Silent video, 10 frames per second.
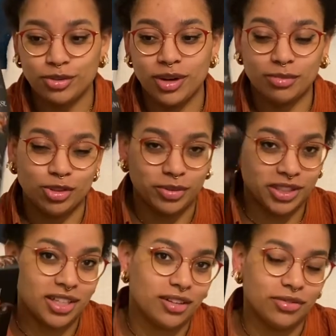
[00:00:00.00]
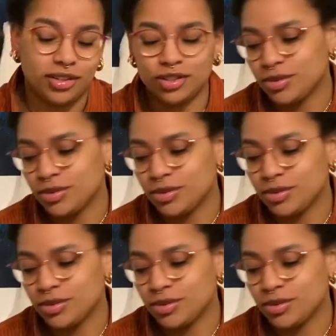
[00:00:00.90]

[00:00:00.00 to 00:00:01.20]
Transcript: I'm super excited for this